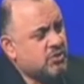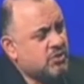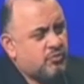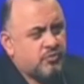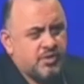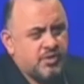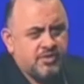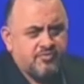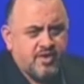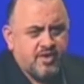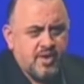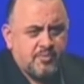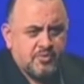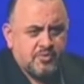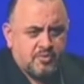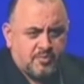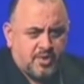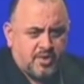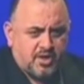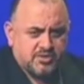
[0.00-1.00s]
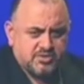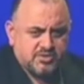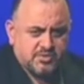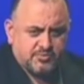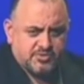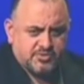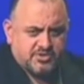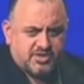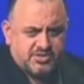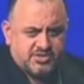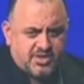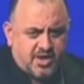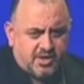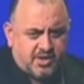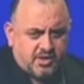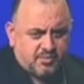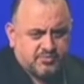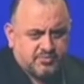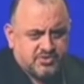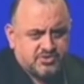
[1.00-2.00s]
We vapor deposited them with
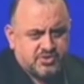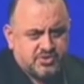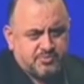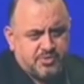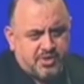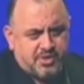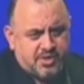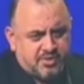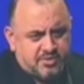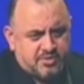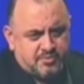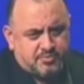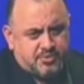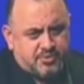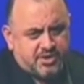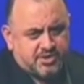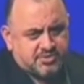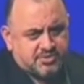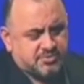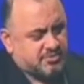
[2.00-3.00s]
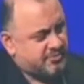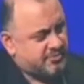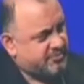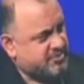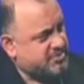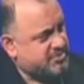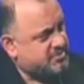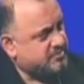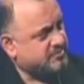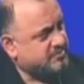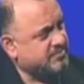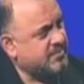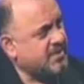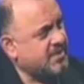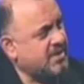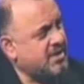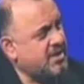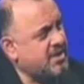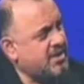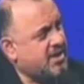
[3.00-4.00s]
titanium to simulate an implant surface.
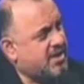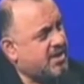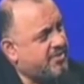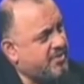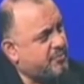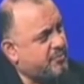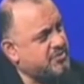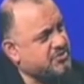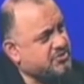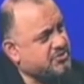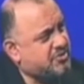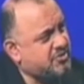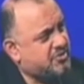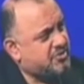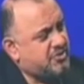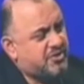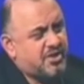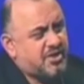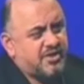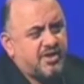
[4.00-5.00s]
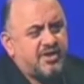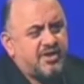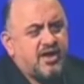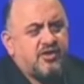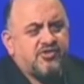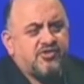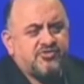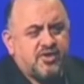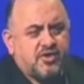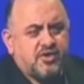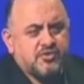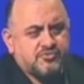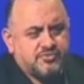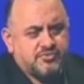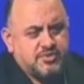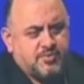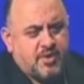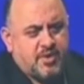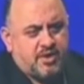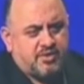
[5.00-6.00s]
And then we started looking at how cells
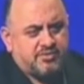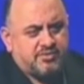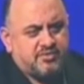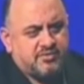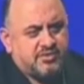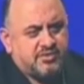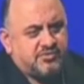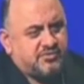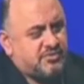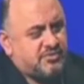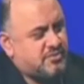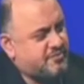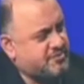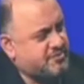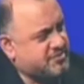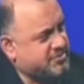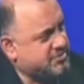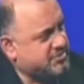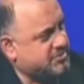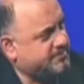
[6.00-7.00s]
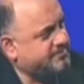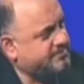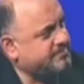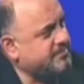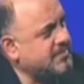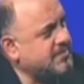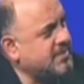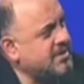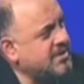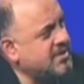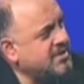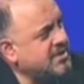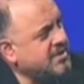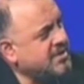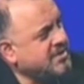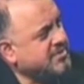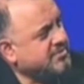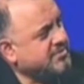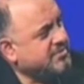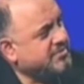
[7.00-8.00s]
responded to these surfaces.
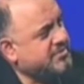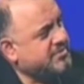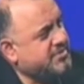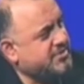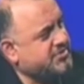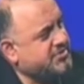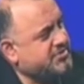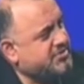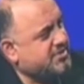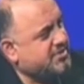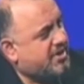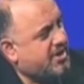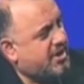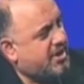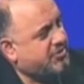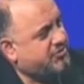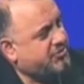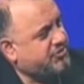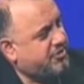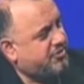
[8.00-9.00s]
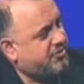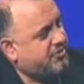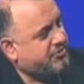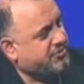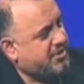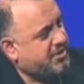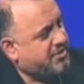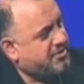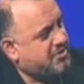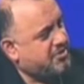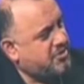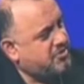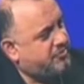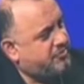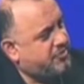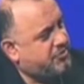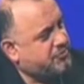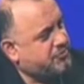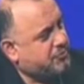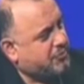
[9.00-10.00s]
This slide shows on an
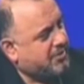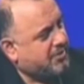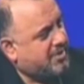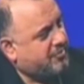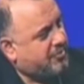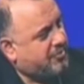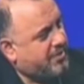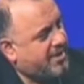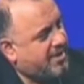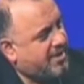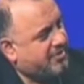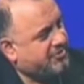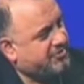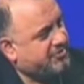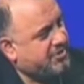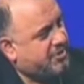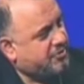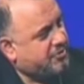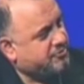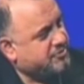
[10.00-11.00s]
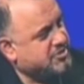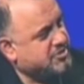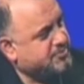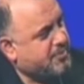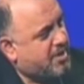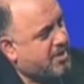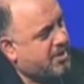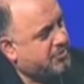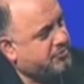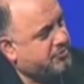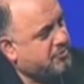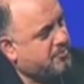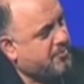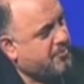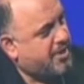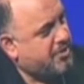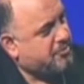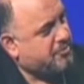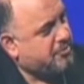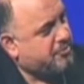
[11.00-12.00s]
individual level how cells respond to a
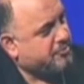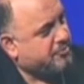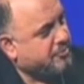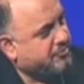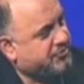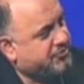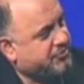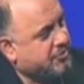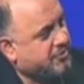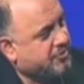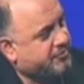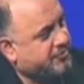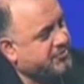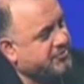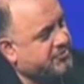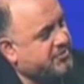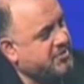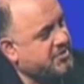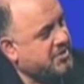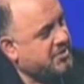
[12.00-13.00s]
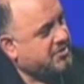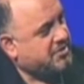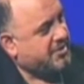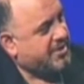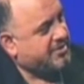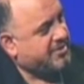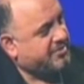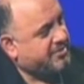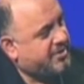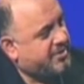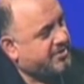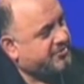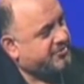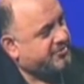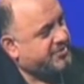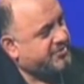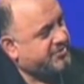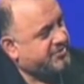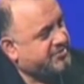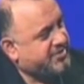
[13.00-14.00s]
microgroove surface like this.
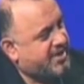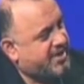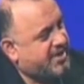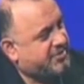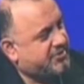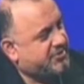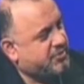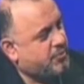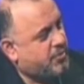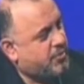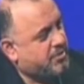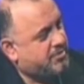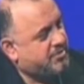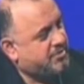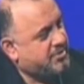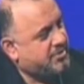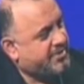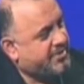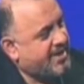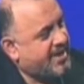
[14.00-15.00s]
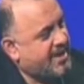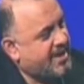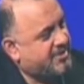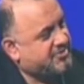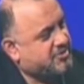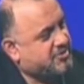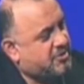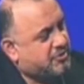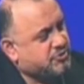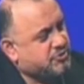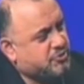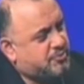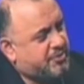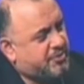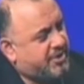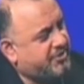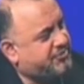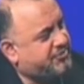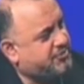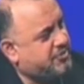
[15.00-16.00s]
This is actually one of the cast culture
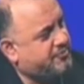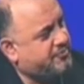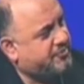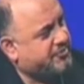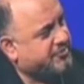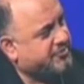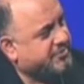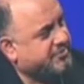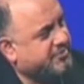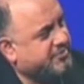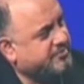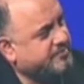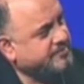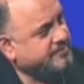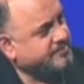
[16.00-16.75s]
plate surfaces.